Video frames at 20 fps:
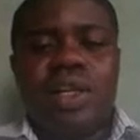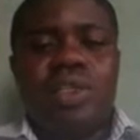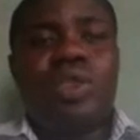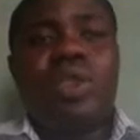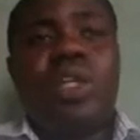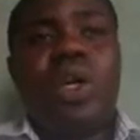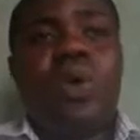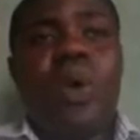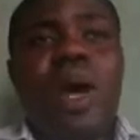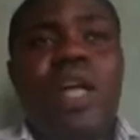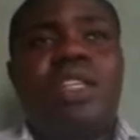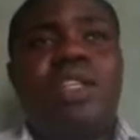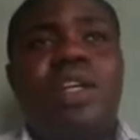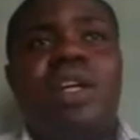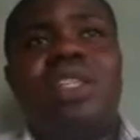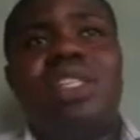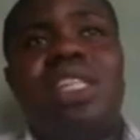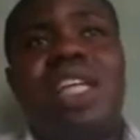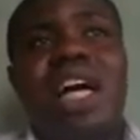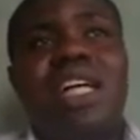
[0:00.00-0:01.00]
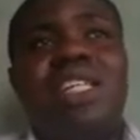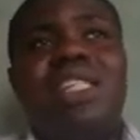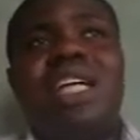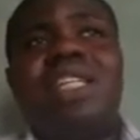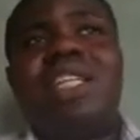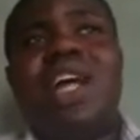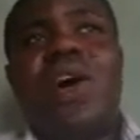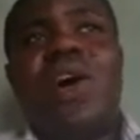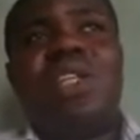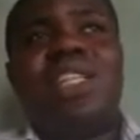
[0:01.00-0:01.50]
So the question, the answers
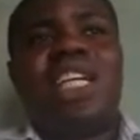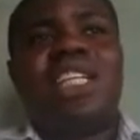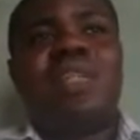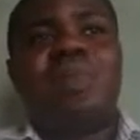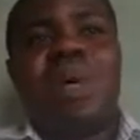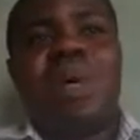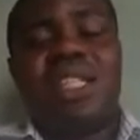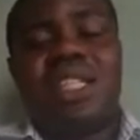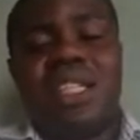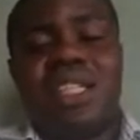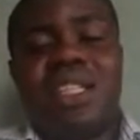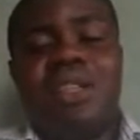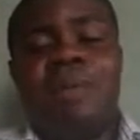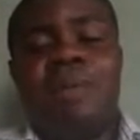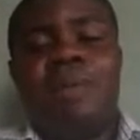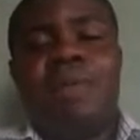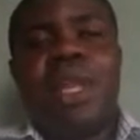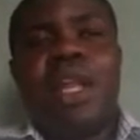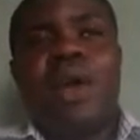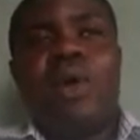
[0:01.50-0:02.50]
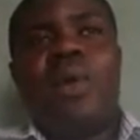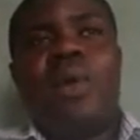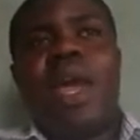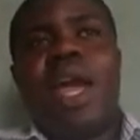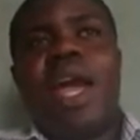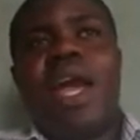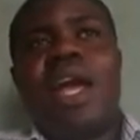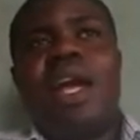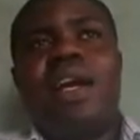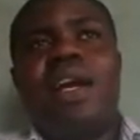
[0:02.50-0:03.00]
I was expecting
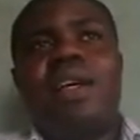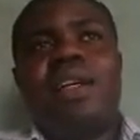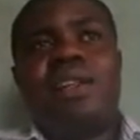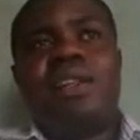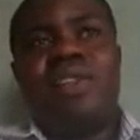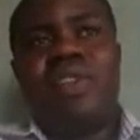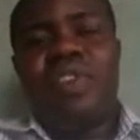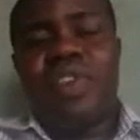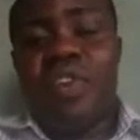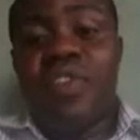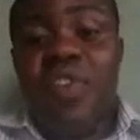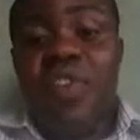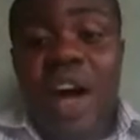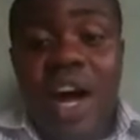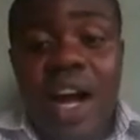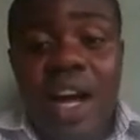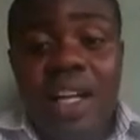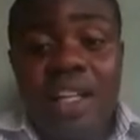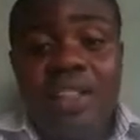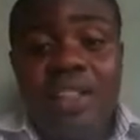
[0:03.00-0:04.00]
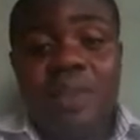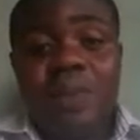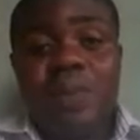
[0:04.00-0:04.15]
were fever,